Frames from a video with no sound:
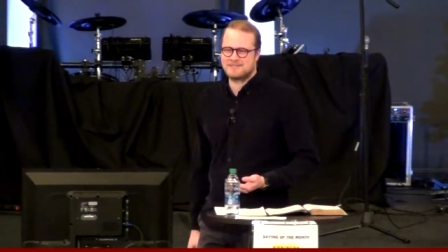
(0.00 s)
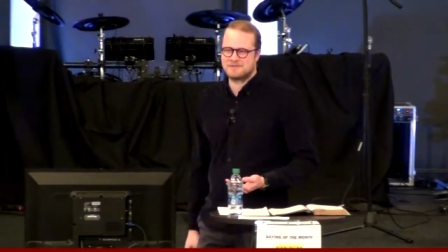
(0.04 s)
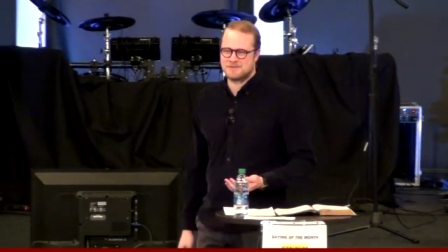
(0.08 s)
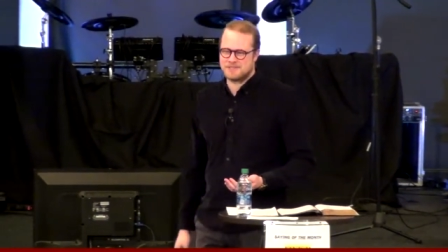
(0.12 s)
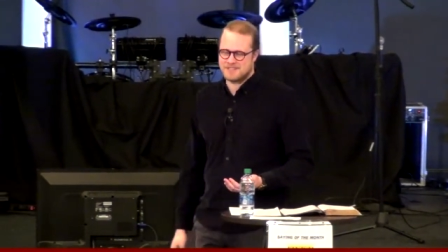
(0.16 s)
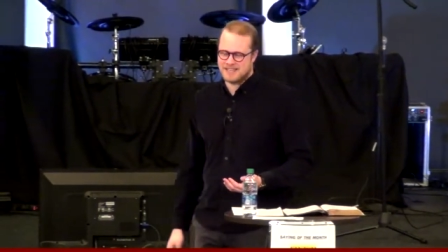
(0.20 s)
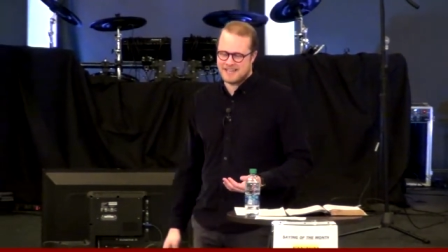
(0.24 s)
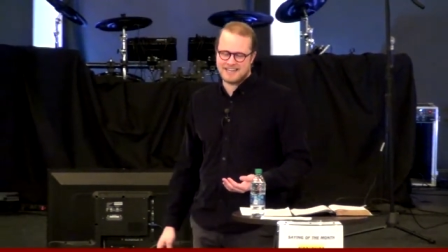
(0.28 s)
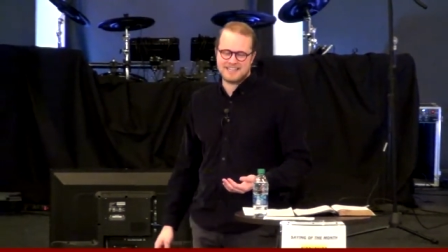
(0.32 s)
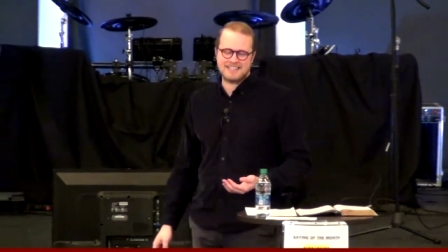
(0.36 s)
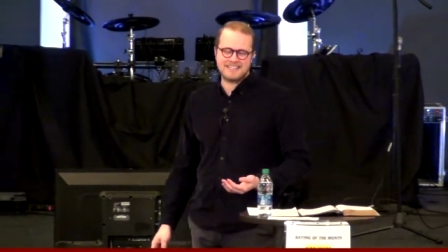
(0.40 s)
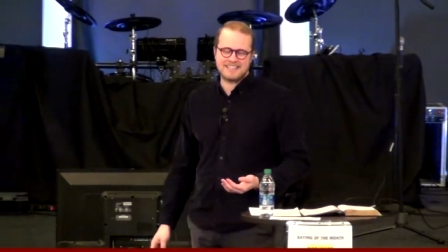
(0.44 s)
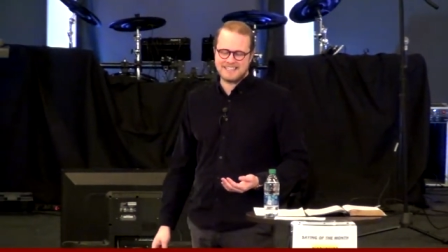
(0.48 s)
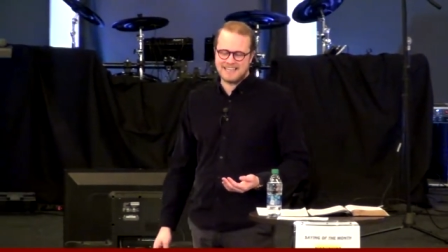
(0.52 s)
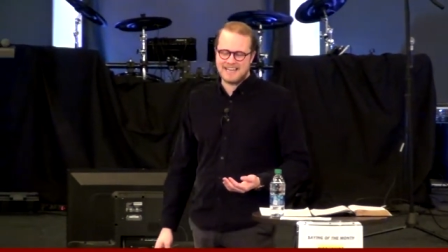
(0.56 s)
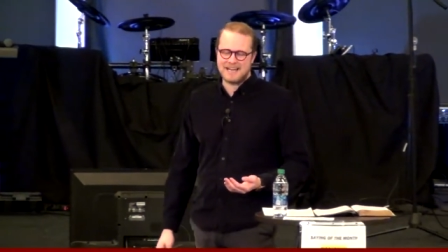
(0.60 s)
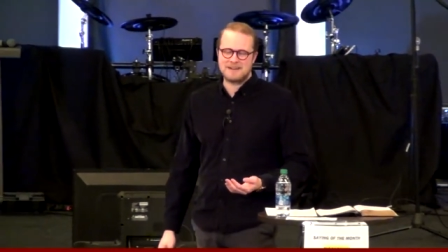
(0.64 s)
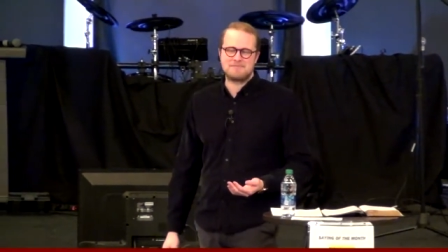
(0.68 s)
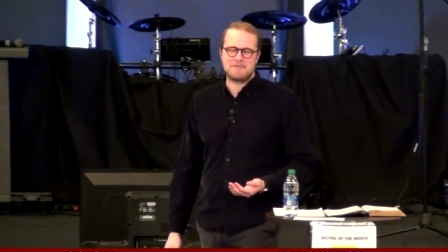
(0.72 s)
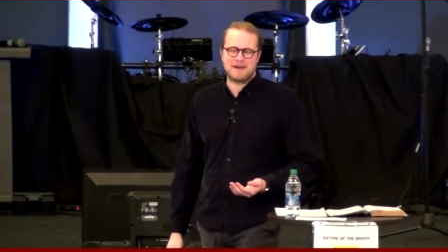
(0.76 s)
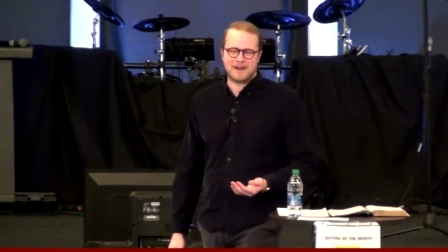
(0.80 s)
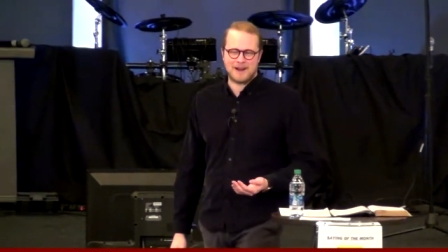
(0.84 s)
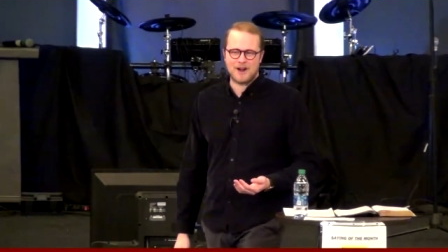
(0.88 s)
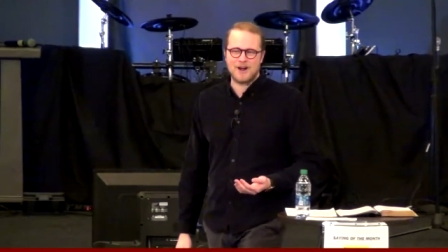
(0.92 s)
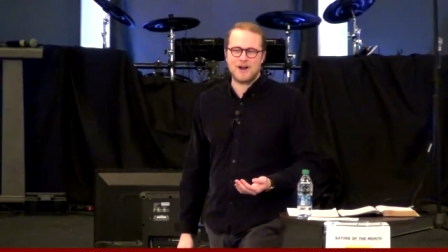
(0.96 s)
was I cleaned
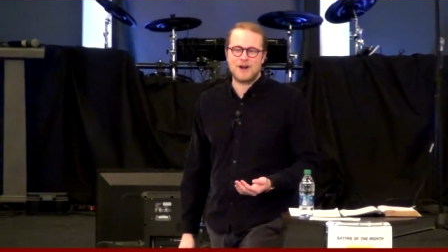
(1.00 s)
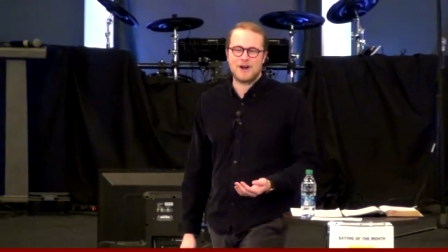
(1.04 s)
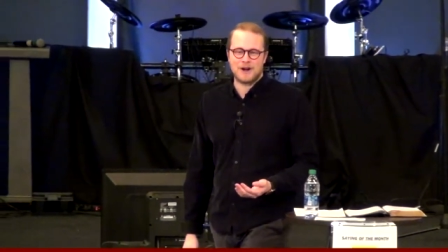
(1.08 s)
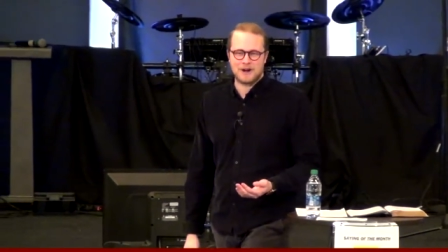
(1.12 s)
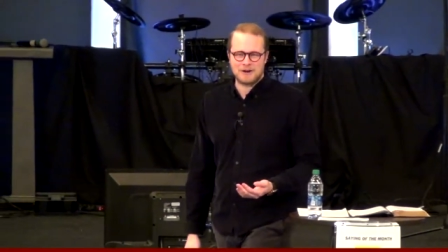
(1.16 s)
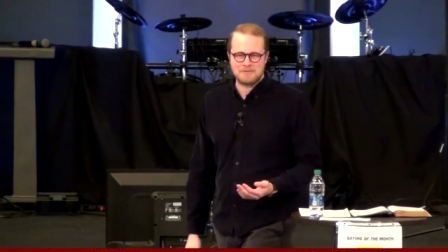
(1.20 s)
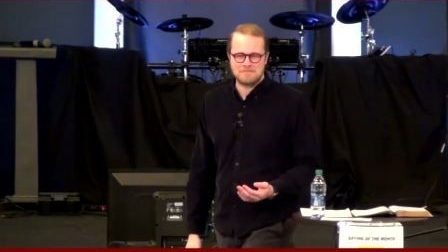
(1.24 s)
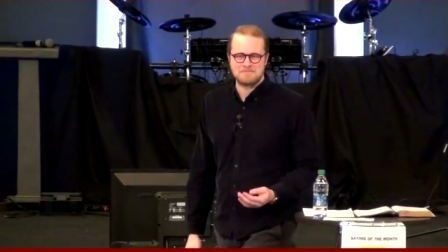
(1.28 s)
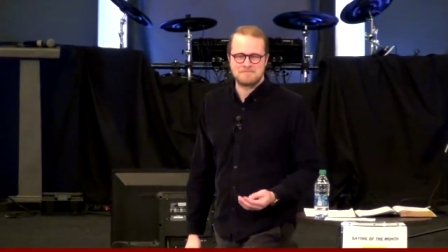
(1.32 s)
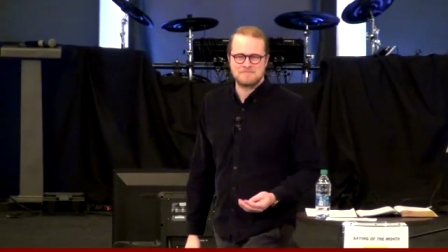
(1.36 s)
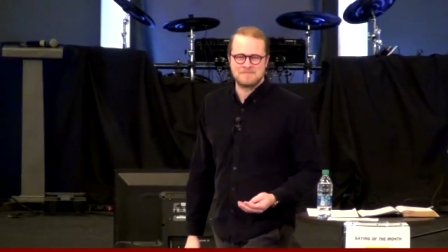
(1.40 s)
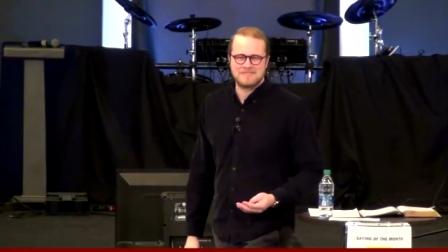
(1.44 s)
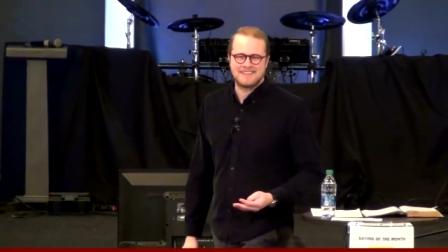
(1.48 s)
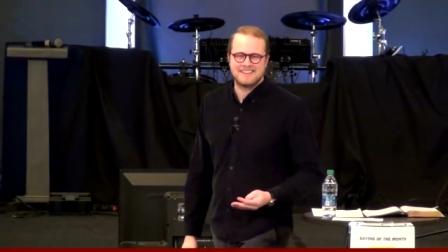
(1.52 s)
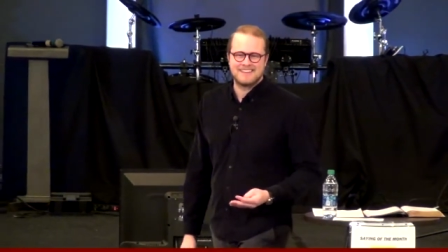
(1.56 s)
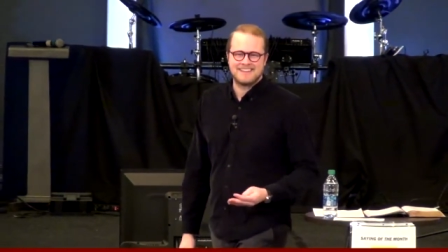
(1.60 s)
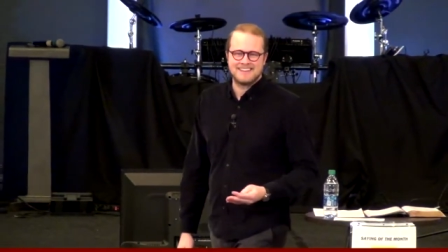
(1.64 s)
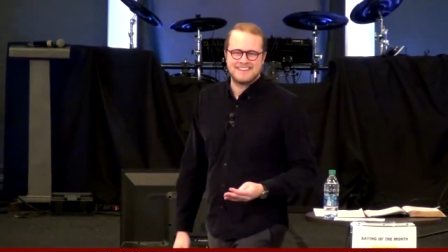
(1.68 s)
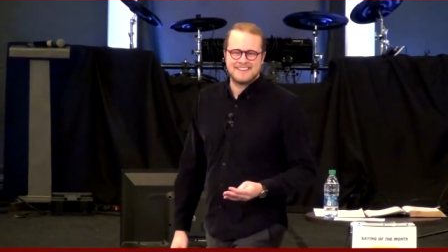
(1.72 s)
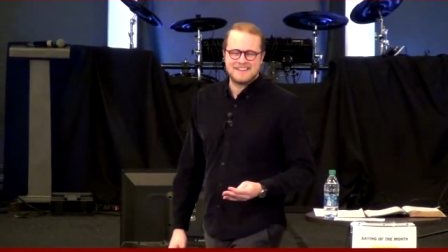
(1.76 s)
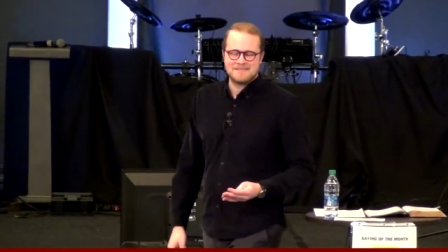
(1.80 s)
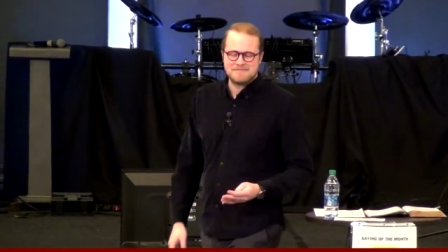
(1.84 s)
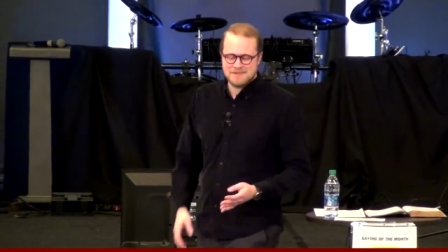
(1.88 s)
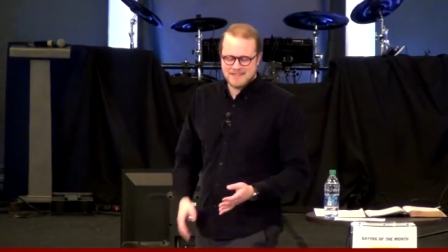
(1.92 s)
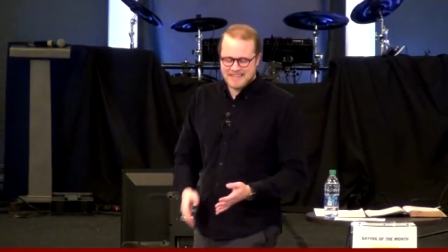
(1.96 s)
out my car.
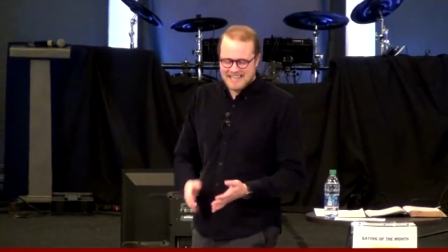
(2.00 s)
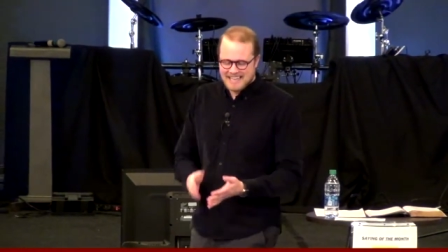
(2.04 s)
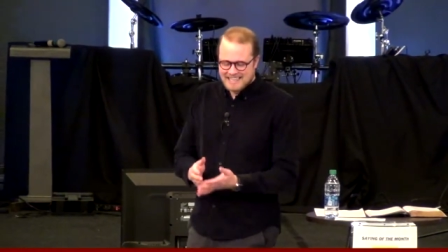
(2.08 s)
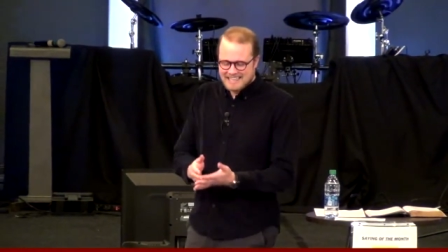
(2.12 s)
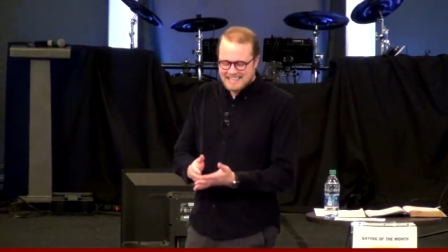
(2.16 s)
But that